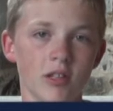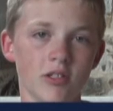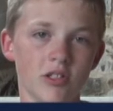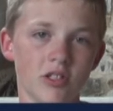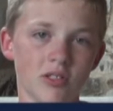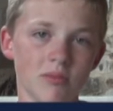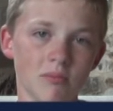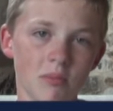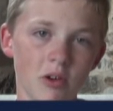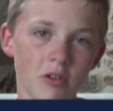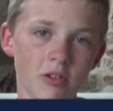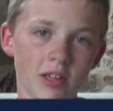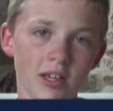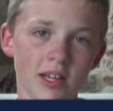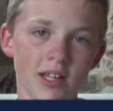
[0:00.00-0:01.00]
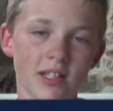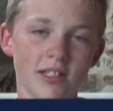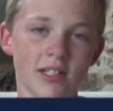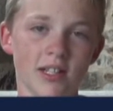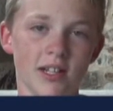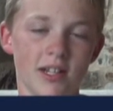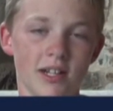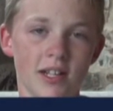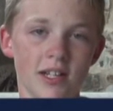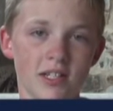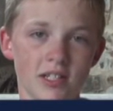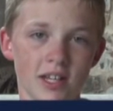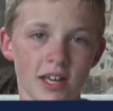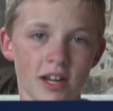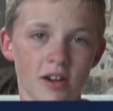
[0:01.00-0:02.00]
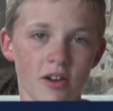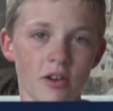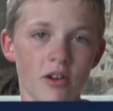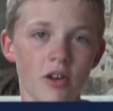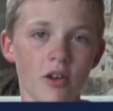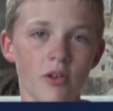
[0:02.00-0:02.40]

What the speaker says: So smoking is an initiator,